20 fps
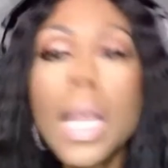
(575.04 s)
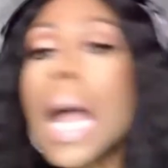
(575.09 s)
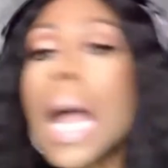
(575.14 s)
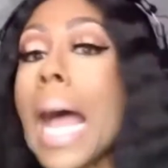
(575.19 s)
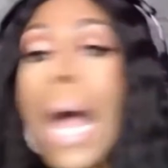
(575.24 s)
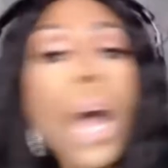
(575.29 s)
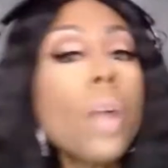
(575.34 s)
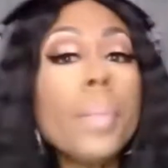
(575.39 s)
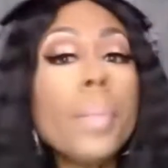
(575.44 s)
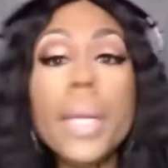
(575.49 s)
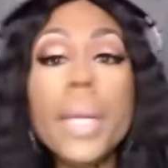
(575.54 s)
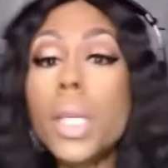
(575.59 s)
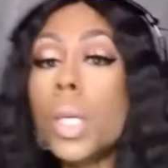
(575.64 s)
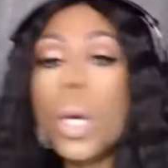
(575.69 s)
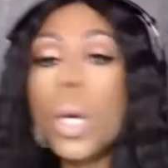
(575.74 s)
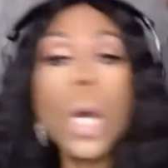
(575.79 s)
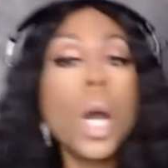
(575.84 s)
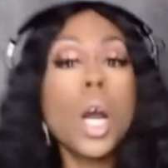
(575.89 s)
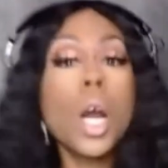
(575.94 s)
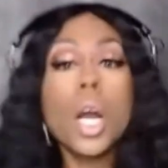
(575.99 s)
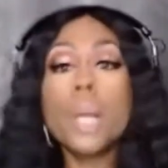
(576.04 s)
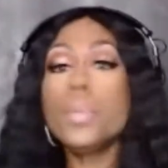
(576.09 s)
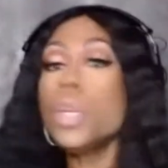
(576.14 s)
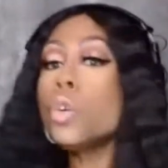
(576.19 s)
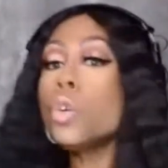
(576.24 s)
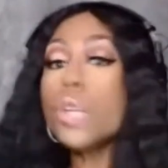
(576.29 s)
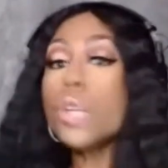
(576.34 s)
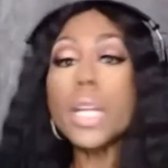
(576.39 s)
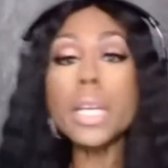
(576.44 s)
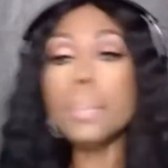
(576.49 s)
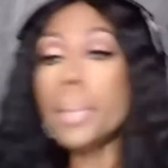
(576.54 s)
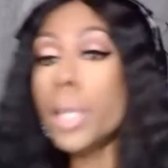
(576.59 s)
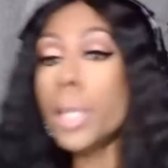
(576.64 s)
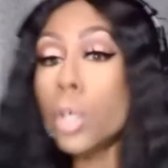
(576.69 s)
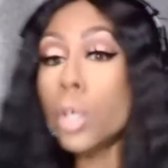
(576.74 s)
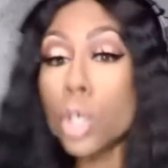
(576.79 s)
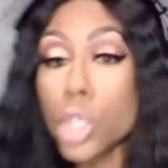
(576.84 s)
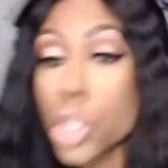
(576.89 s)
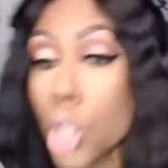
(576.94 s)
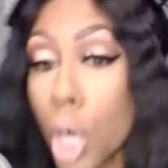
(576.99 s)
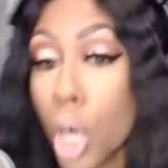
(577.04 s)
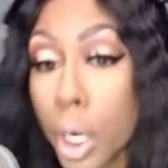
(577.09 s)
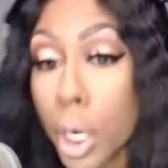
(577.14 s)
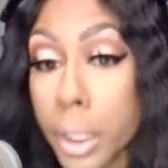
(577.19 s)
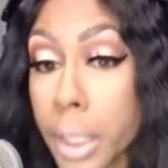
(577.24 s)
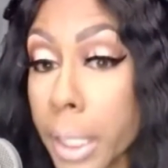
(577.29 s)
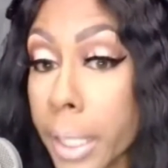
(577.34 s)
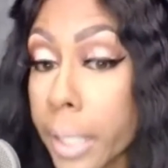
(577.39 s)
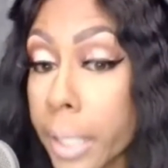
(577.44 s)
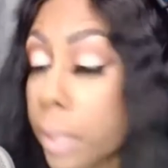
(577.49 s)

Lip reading: I don't mean no harm. You need to be on Shark Tank.